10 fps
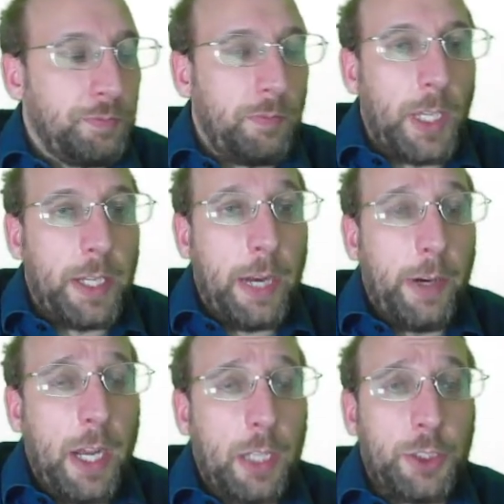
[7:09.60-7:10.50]
carry
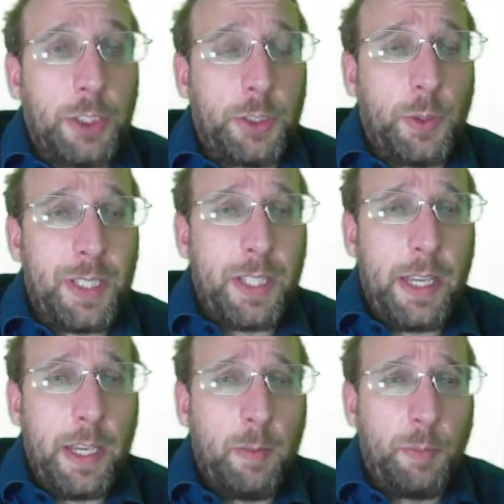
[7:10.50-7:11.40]
oxygen, so it's
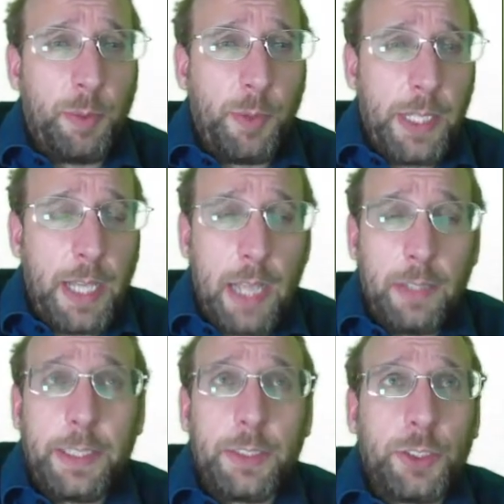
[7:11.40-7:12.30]
pretty highly
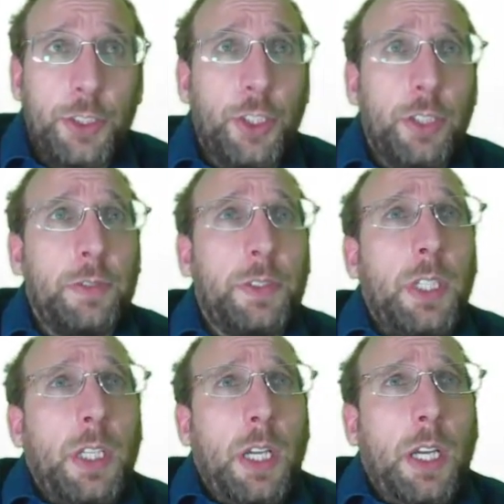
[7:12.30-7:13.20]
conserved
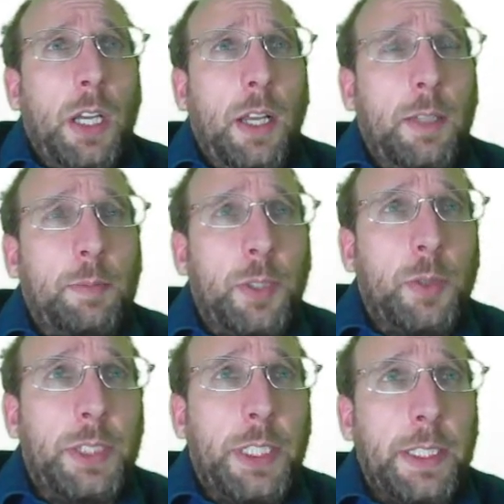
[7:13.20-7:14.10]

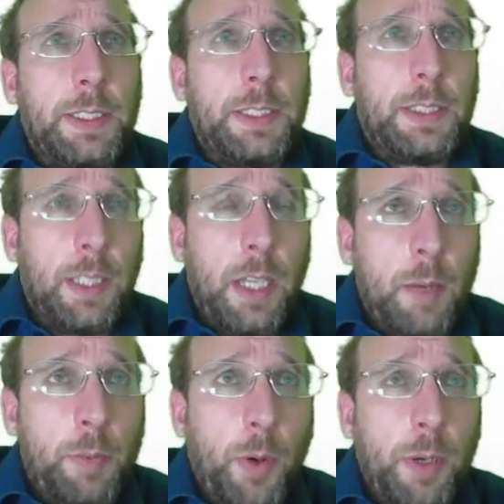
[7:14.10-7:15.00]
protein. It's an
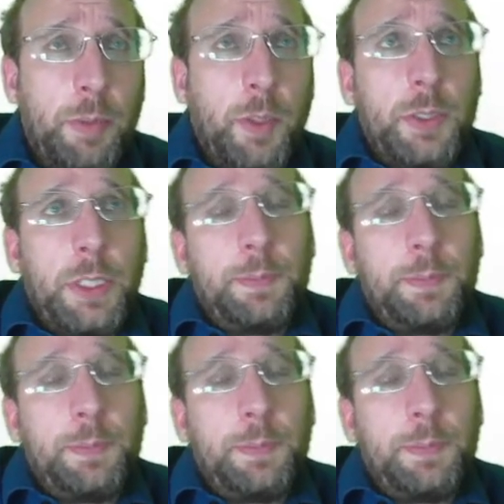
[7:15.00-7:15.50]
important protein.